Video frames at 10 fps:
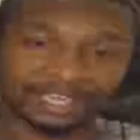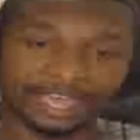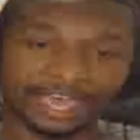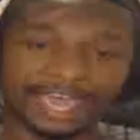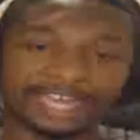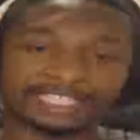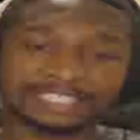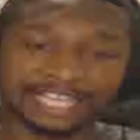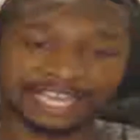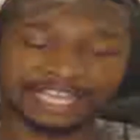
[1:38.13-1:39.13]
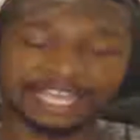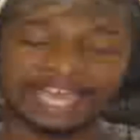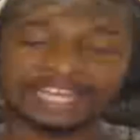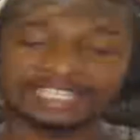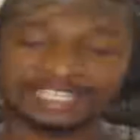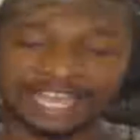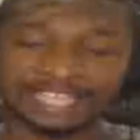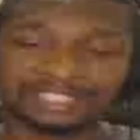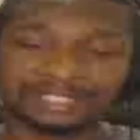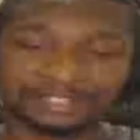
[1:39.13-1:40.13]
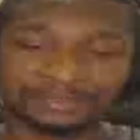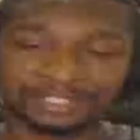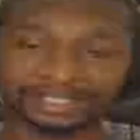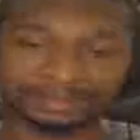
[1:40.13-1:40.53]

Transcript: Yeah, and his dad delivered him.